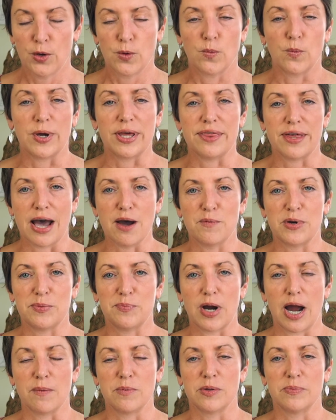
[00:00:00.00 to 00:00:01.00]
We thought we'd
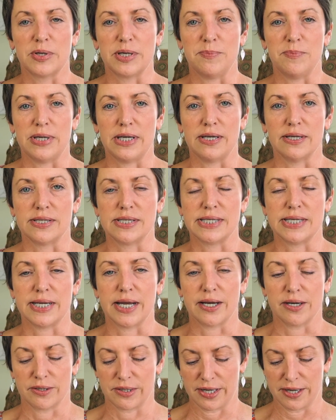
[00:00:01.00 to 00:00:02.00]
probably be in
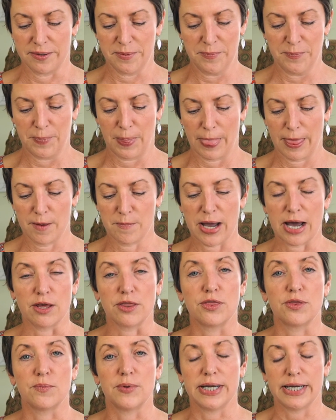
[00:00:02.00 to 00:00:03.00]
Sedalia about
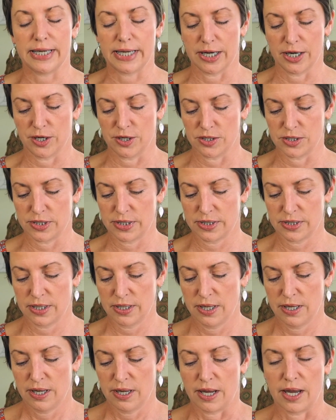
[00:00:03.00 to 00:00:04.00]
3 years
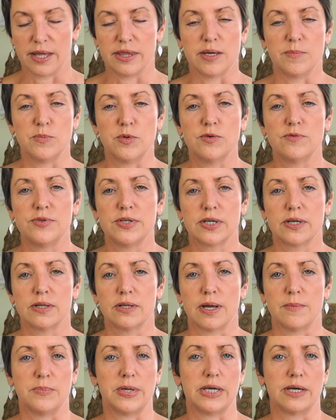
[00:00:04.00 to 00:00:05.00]
and then move to
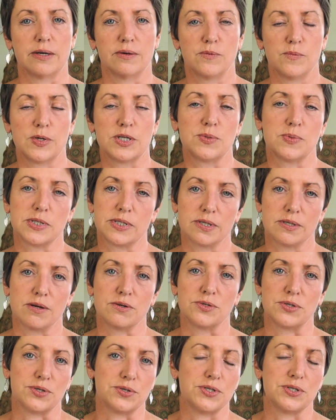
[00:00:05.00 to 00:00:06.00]
Columbia, which was
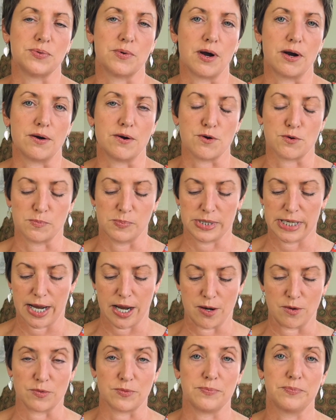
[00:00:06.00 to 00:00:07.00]
closer to our
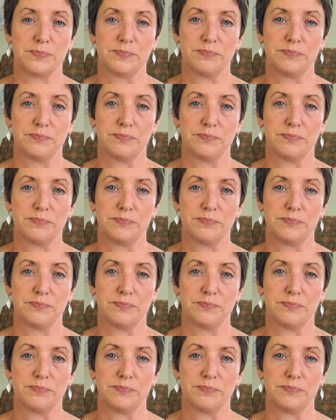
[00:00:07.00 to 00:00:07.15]
hometown.